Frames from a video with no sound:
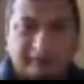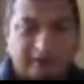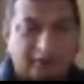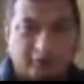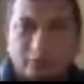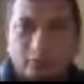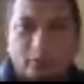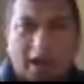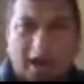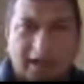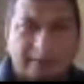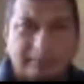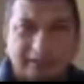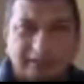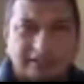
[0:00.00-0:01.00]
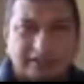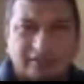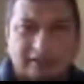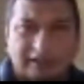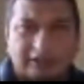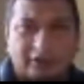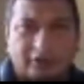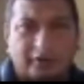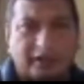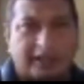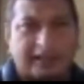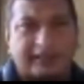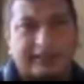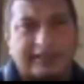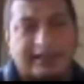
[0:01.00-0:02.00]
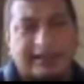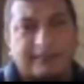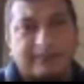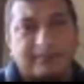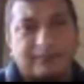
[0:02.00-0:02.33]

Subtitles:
revert. You can't be just continuing like that.